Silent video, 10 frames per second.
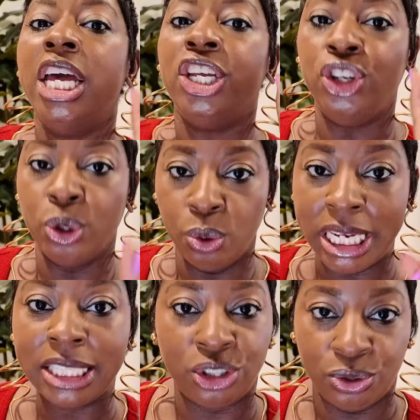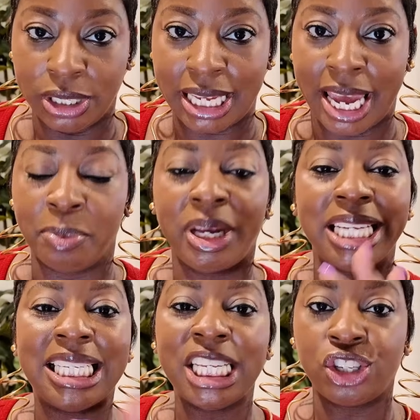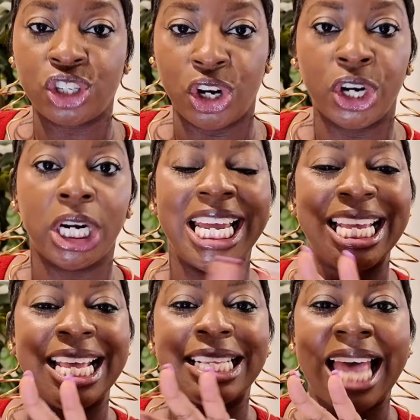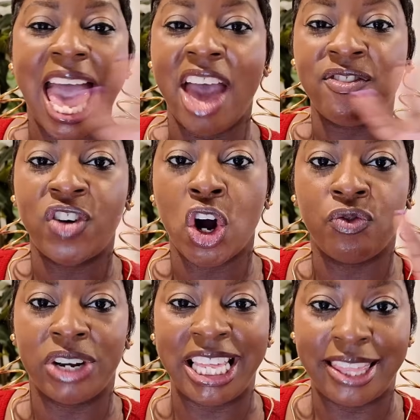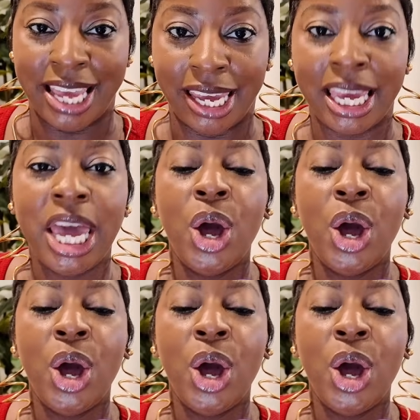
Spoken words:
You need to do the same because this skirt is everything.